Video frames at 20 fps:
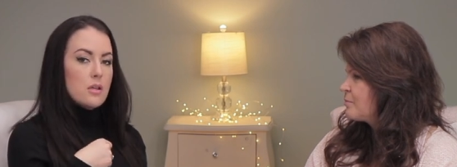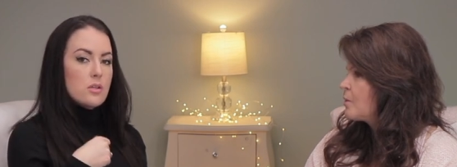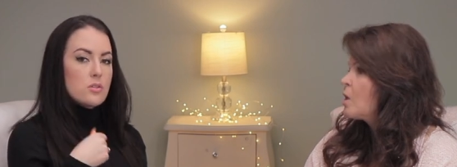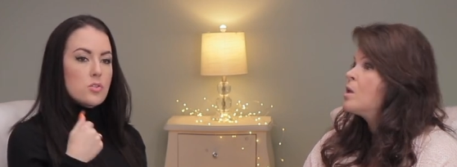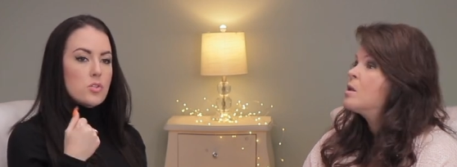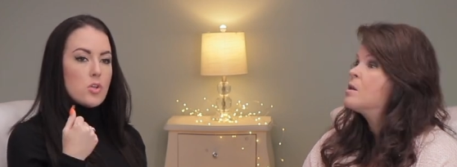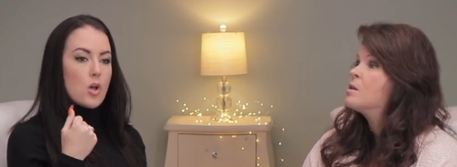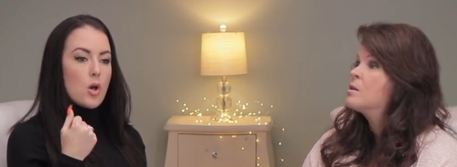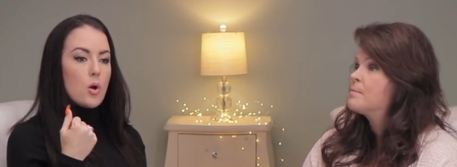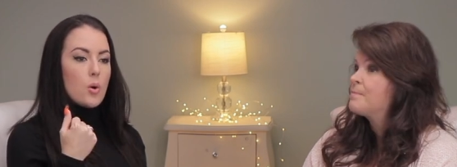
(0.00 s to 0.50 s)

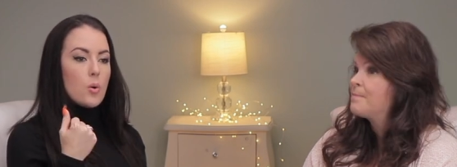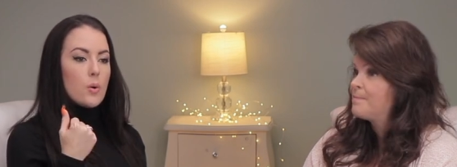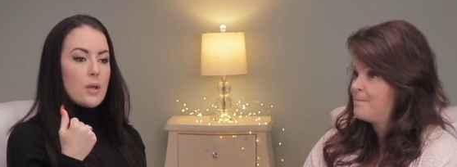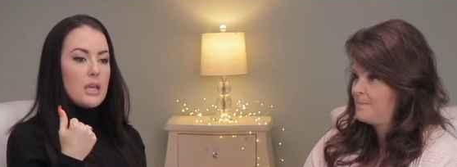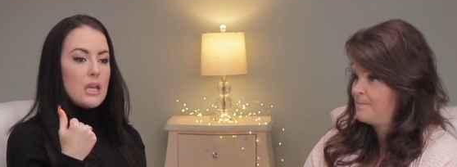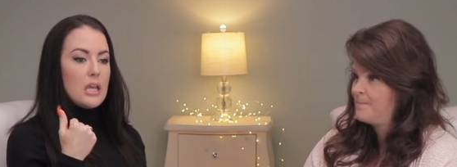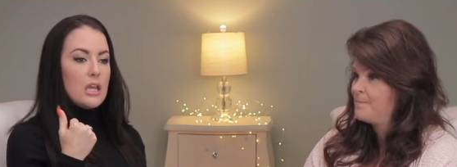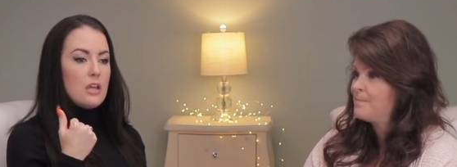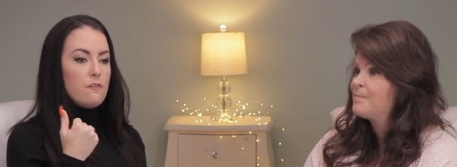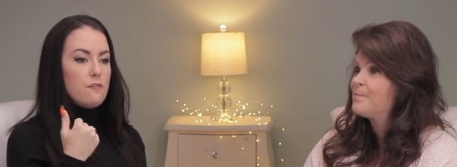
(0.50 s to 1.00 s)
Speaker 1: So
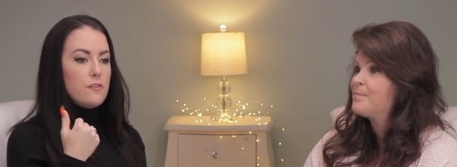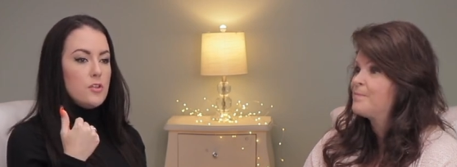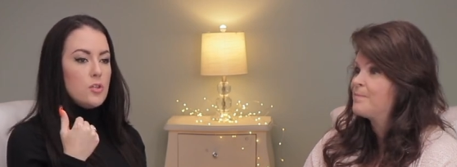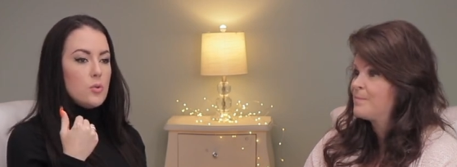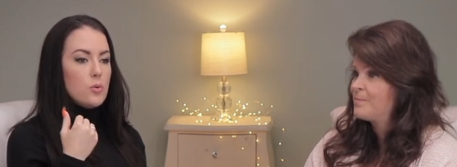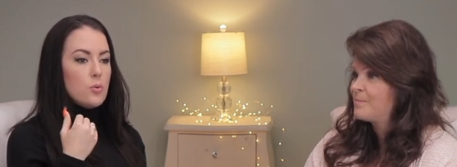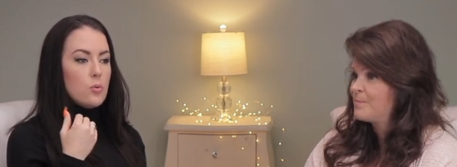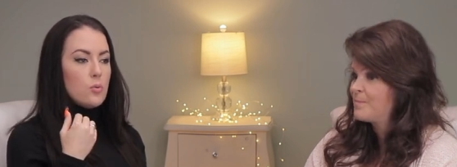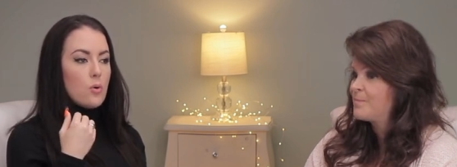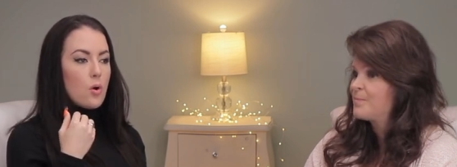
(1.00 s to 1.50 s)
if
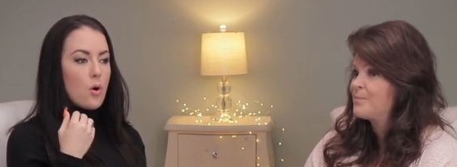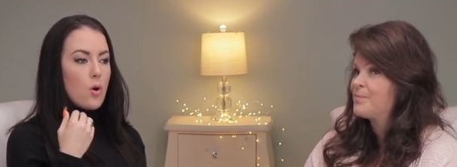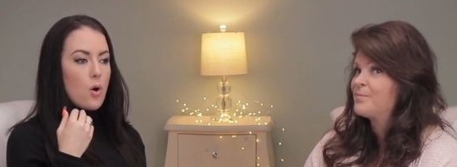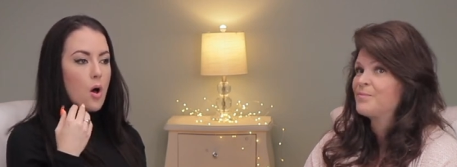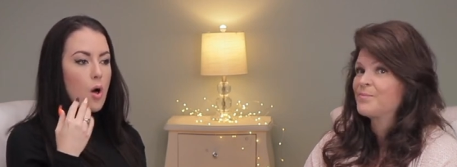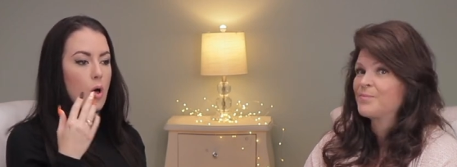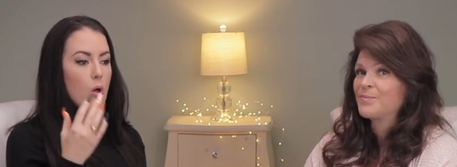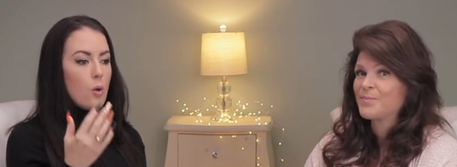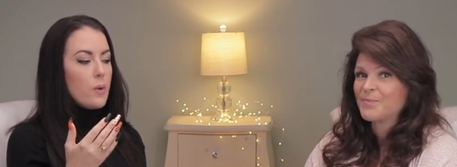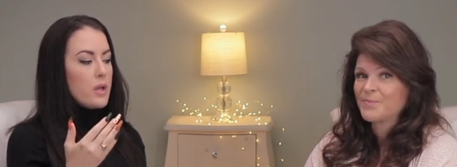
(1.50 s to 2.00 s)
you
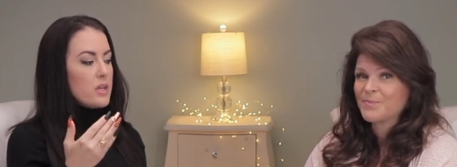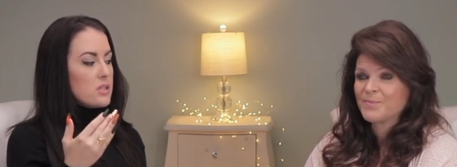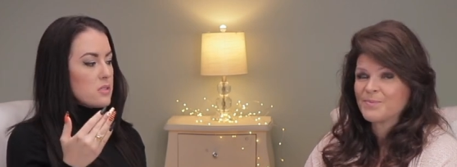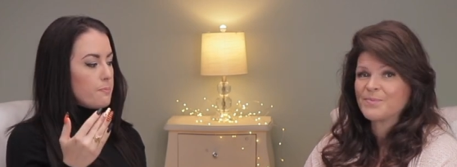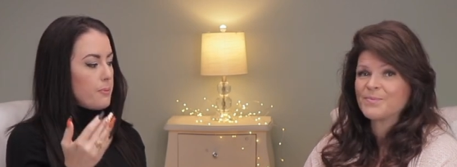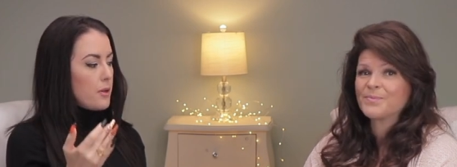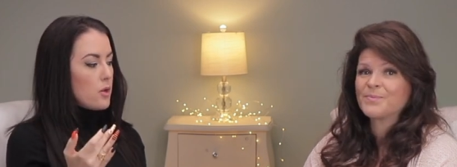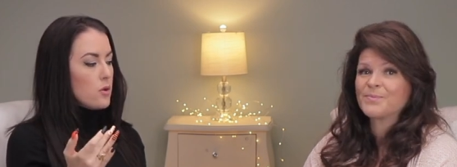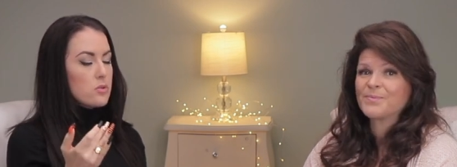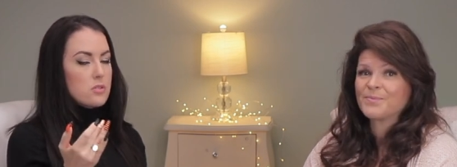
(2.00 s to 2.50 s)
always
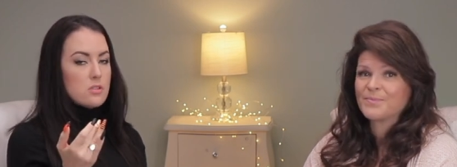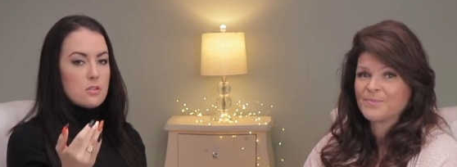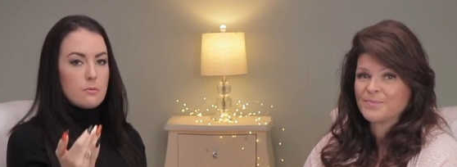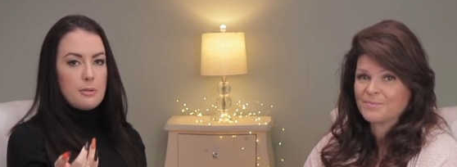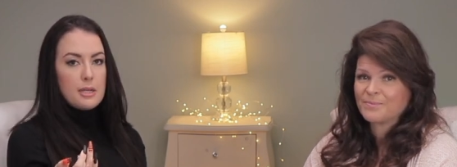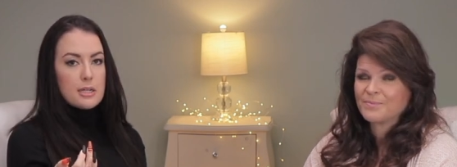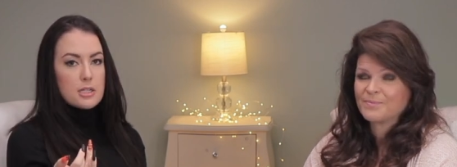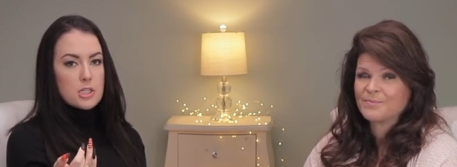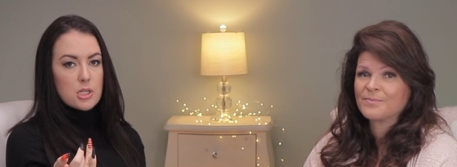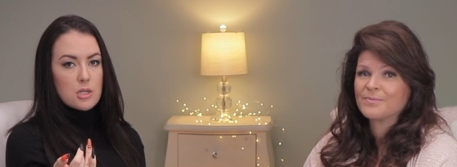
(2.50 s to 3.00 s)
post
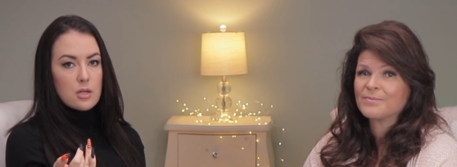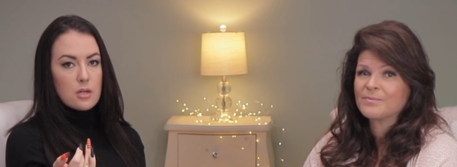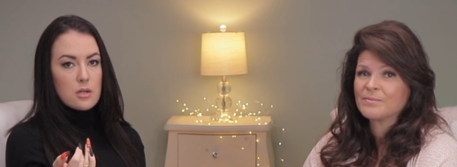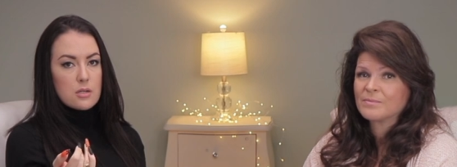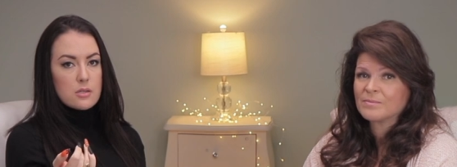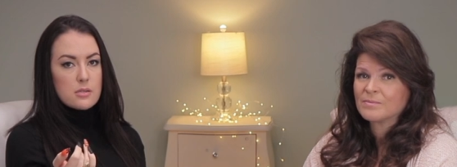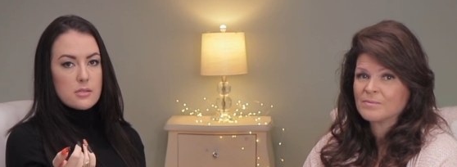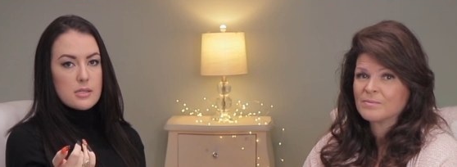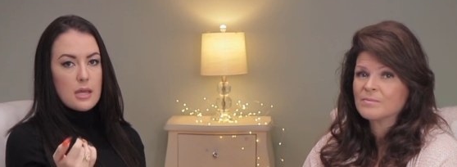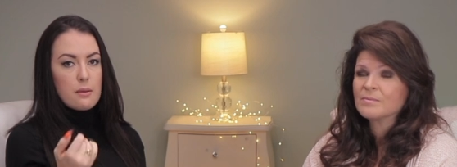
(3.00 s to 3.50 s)

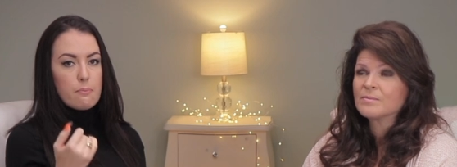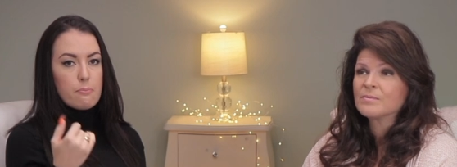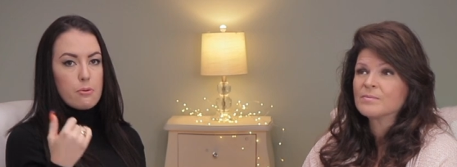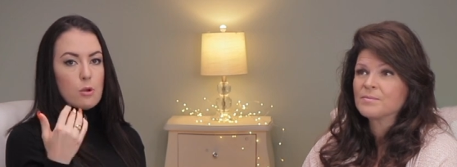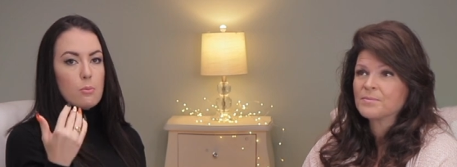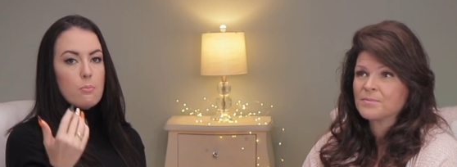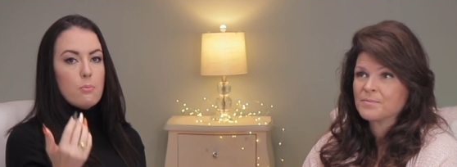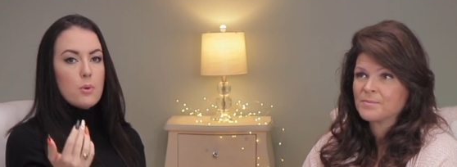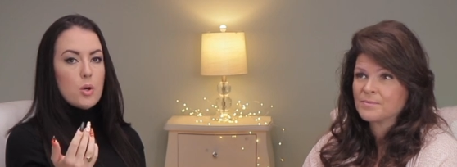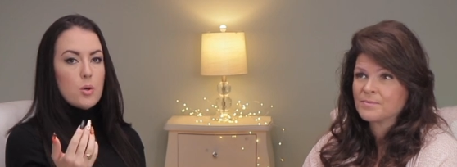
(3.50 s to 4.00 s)
pictures and
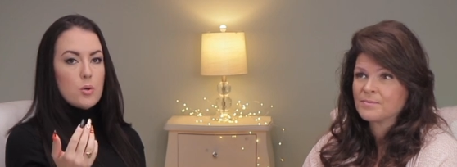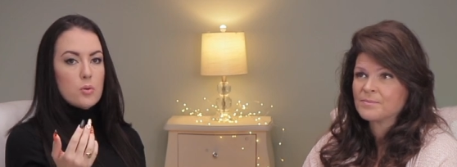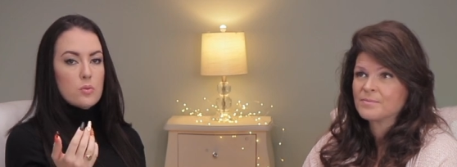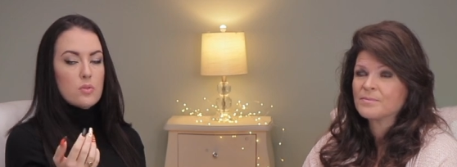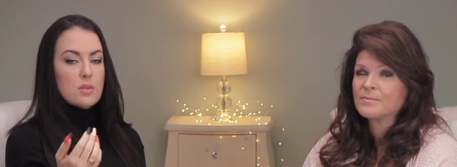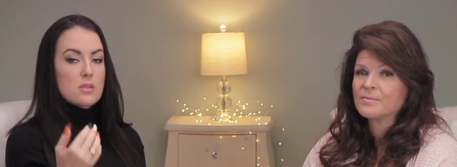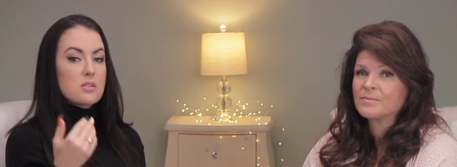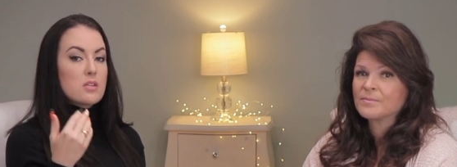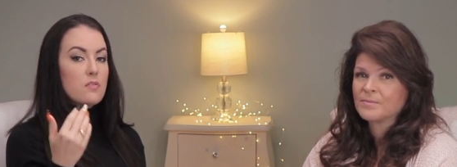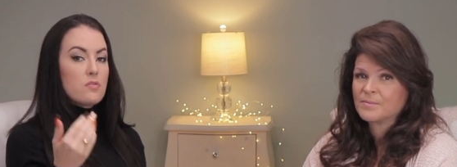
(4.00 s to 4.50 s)

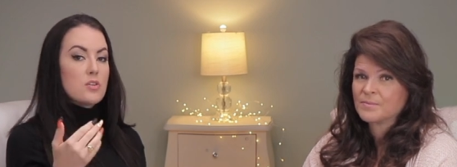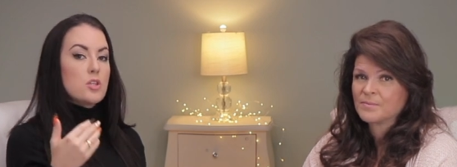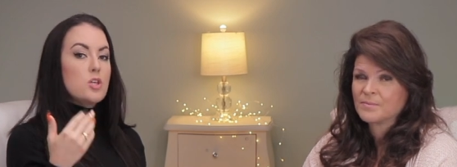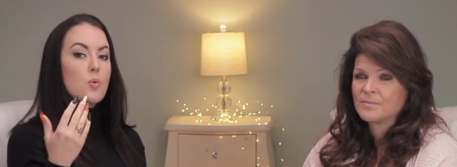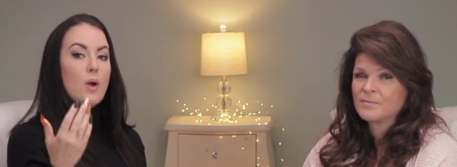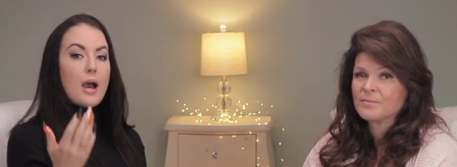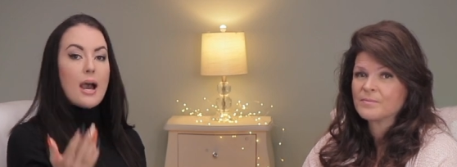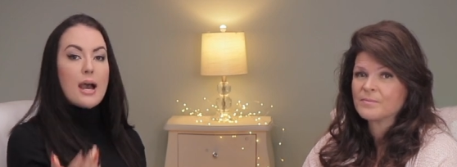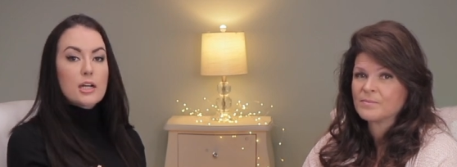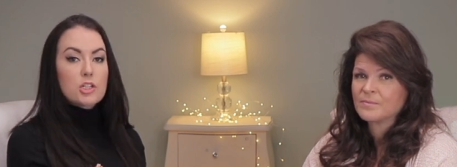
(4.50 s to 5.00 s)
promote the stuff that
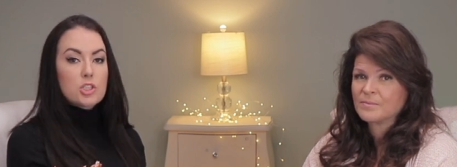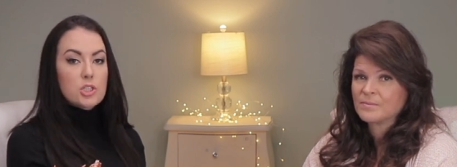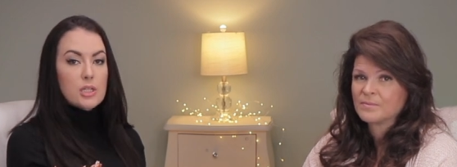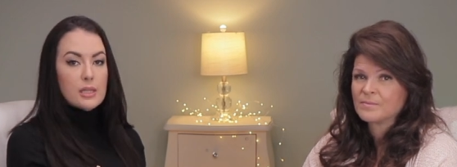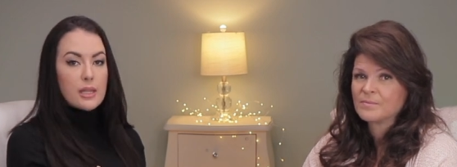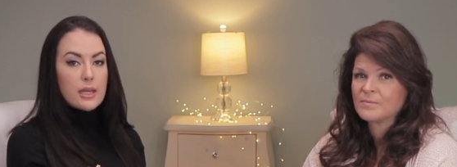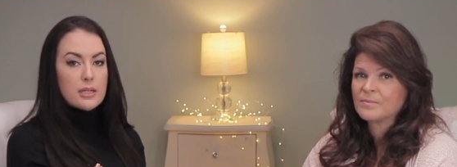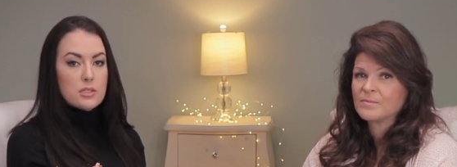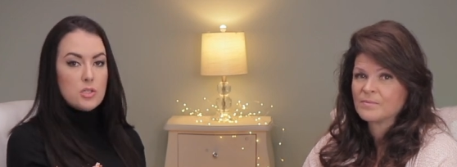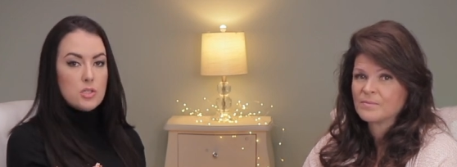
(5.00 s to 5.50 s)
you actually
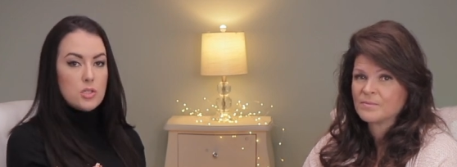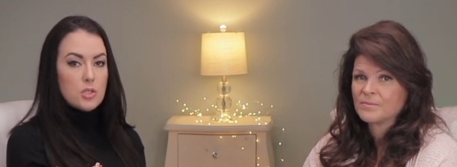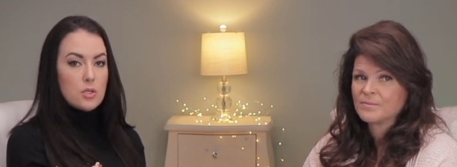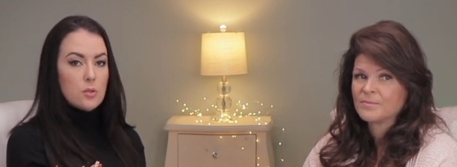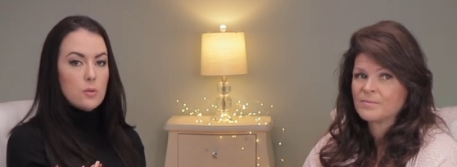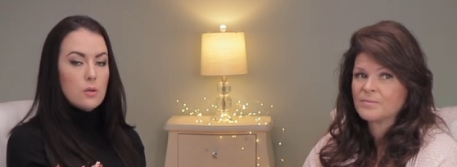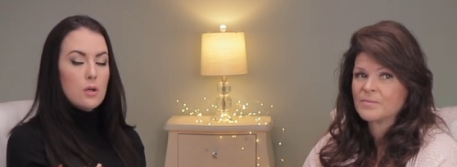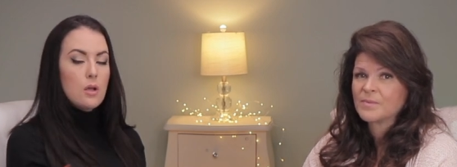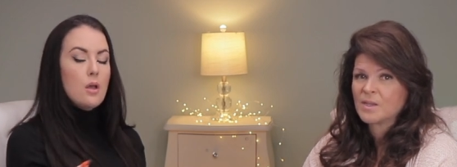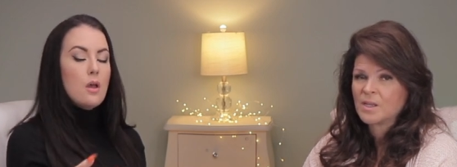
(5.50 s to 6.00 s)
like to
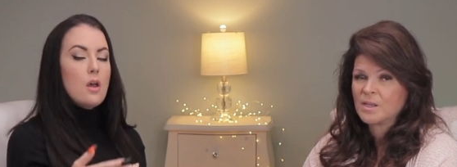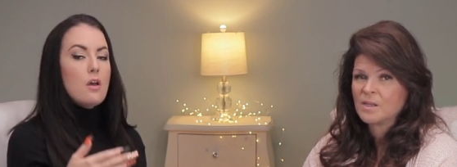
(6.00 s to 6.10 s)
do,